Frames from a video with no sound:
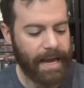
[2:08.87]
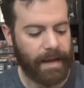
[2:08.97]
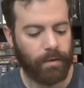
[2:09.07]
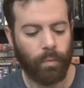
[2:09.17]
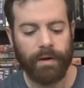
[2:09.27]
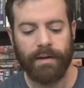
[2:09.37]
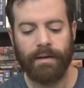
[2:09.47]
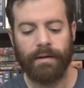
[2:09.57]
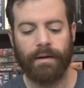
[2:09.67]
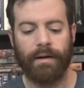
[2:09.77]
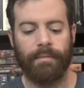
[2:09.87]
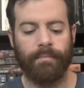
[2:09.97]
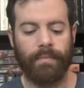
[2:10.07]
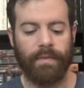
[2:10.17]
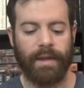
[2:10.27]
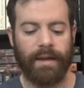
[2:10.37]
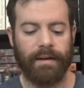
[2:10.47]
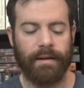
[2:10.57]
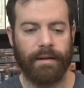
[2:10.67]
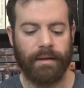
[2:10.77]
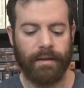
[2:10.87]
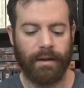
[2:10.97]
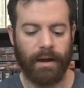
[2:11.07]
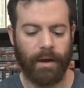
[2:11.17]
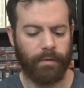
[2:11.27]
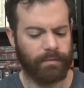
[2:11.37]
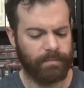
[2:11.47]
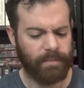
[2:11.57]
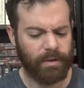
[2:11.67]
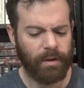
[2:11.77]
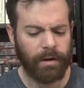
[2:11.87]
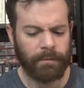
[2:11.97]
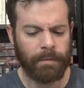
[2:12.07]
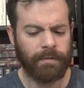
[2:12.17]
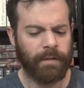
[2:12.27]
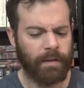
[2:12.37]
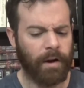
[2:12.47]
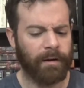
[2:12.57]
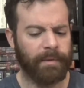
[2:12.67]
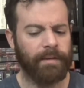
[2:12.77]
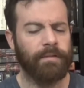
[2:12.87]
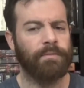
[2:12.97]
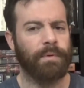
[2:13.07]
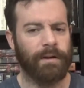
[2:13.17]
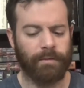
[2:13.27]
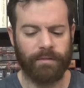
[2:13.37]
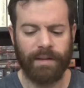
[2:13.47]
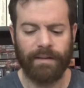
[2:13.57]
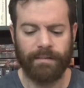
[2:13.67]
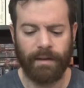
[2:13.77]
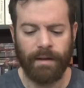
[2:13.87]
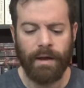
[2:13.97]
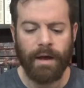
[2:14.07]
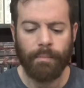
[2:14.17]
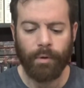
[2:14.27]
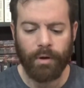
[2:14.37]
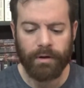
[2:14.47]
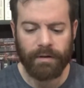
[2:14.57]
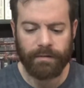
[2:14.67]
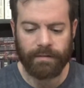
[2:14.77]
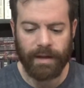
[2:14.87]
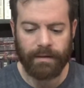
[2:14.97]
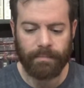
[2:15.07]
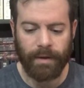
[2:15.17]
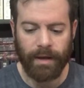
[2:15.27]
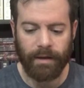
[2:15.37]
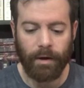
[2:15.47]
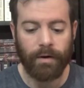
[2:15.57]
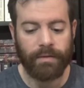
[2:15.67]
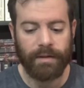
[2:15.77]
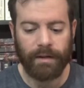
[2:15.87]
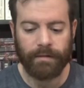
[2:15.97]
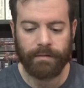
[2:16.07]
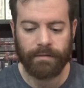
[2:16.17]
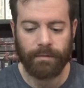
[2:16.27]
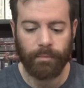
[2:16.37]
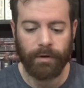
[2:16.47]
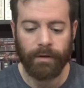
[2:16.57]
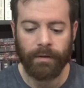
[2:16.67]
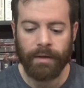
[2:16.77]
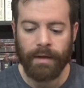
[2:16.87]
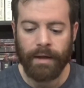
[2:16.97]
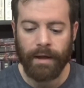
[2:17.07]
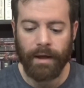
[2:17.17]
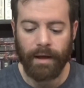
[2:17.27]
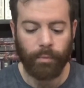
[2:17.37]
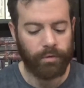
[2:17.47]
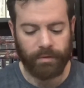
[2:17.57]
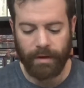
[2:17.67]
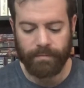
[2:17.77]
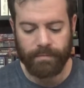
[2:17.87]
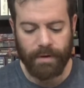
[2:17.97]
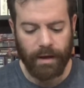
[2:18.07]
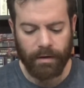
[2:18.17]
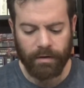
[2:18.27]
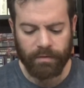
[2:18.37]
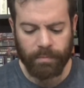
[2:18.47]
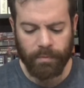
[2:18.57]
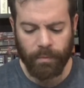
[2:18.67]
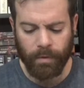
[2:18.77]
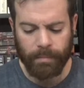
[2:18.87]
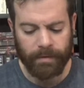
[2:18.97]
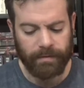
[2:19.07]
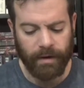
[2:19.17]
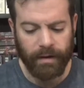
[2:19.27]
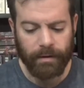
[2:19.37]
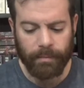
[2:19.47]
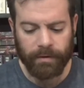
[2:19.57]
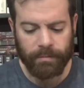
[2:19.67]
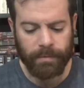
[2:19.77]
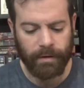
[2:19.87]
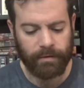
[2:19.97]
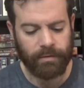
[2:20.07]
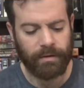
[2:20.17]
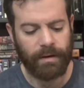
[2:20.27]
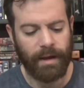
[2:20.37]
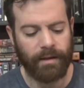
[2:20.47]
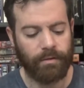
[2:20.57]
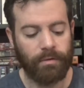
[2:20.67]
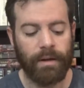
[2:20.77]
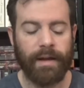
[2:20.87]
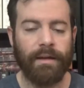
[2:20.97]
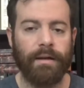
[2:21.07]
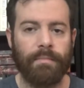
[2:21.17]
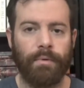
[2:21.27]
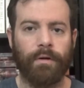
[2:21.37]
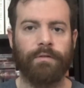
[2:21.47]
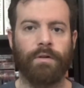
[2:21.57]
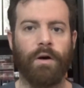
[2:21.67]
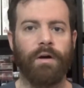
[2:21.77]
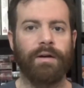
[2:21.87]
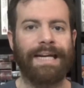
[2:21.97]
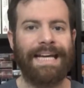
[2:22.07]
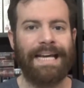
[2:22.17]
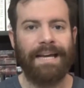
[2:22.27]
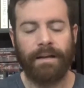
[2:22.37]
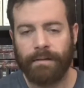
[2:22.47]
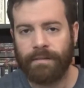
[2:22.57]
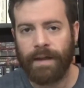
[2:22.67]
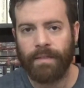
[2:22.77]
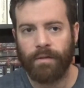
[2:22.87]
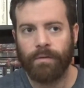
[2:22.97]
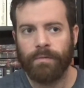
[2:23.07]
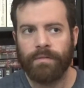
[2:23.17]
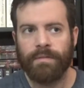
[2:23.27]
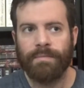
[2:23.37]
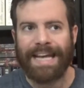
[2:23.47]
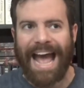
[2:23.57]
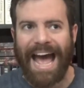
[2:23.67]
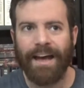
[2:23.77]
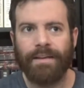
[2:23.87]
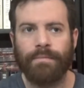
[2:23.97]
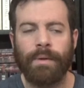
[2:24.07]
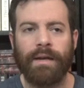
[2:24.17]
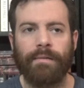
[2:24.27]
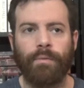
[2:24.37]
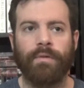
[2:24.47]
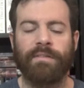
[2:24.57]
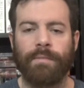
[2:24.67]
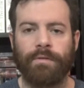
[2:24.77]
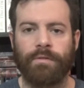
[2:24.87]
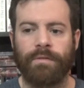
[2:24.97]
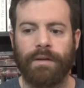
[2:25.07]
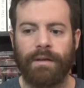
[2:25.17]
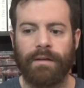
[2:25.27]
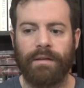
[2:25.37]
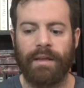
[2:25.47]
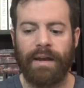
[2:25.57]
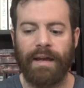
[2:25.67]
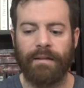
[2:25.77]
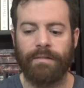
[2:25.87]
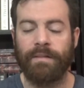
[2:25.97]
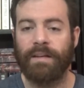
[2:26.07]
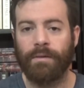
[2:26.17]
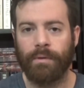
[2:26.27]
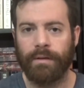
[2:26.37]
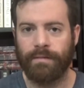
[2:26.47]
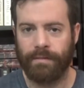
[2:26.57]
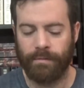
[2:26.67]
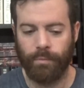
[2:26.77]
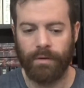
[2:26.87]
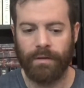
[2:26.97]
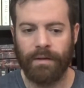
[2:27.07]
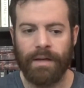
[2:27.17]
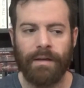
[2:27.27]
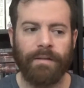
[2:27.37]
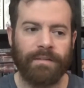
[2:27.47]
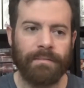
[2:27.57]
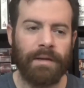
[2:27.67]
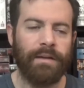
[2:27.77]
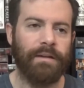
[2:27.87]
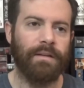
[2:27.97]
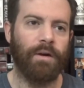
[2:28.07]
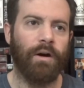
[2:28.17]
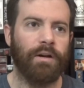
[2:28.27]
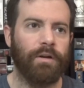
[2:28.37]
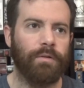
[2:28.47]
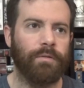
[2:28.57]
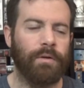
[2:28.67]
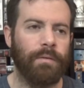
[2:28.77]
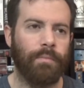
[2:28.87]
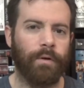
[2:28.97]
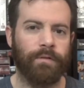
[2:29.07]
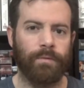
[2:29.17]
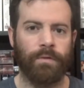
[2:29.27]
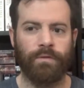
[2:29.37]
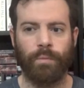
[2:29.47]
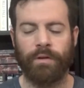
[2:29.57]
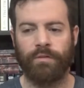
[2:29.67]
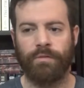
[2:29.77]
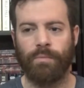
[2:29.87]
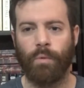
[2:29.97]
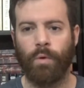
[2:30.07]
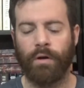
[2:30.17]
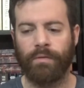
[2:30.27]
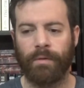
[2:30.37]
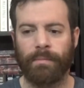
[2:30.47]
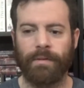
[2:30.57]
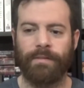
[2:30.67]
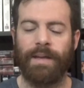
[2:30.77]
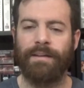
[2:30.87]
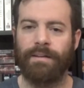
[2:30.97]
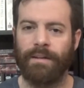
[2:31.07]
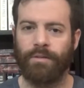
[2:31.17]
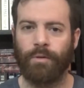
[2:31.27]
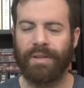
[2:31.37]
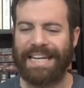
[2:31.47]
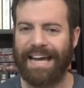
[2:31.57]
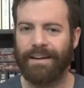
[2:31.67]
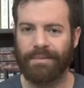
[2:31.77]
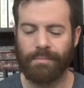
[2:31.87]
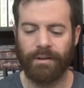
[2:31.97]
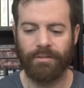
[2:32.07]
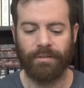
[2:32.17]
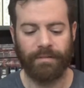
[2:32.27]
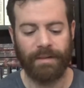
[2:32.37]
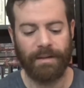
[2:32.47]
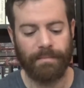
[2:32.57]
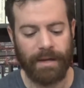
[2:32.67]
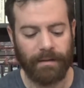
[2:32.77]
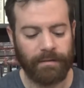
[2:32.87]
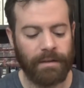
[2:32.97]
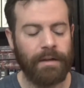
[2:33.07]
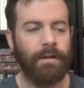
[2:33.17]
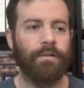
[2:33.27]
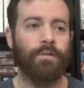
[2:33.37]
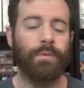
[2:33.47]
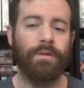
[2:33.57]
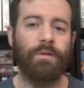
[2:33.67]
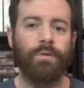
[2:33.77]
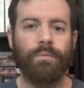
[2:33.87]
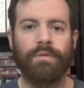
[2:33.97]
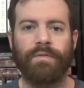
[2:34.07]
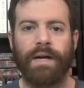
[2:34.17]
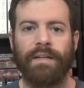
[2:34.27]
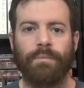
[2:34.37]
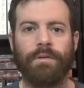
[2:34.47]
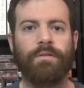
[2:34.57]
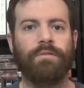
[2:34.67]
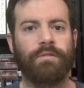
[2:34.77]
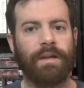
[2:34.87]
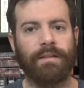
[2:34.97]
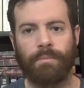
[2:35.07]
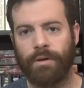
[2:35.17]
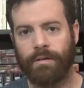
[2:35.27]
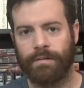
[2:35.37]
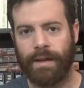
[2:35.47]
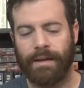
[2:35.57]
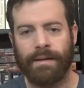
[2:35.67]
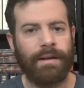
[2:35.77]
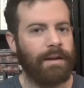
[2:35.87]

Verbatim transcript: And one here um, that I was curious when I saw the art. like, this looks pretty interesting. It's a book on cassette by Garth Nix Sabriel, uh, which I've not heard of before, but it's an unabridged production. I do like books on cassette, there don't seem to be as many of the ones I'm interested in that had CD releases. It really seemed like audio books sort of switched more from cassette to digital and not as much CD based. So we do, when we find them, we do just get them on cassette.